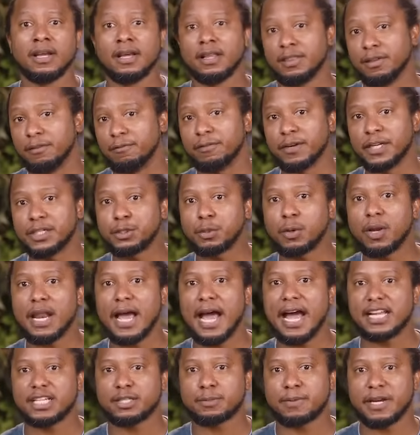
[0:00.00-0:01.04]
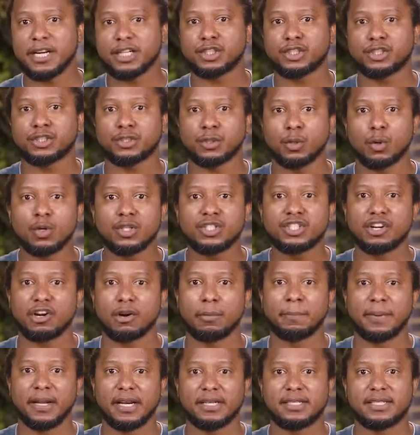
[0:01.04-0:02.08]
The visual aspect shows your
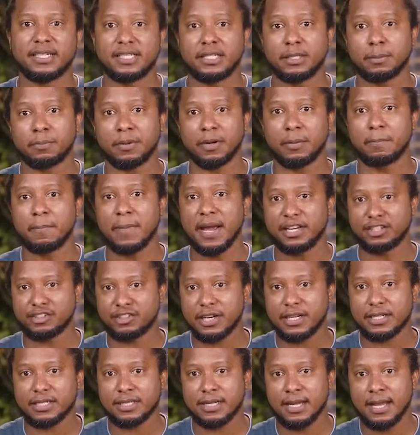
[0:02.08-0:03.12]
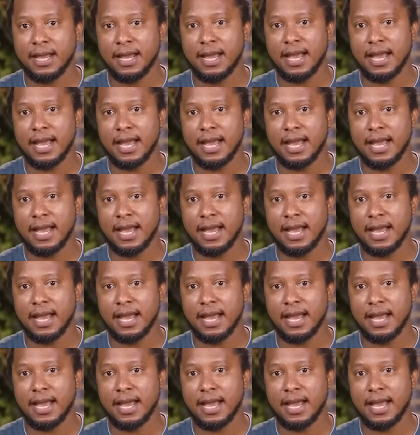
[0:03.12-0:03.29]
ability to put metrics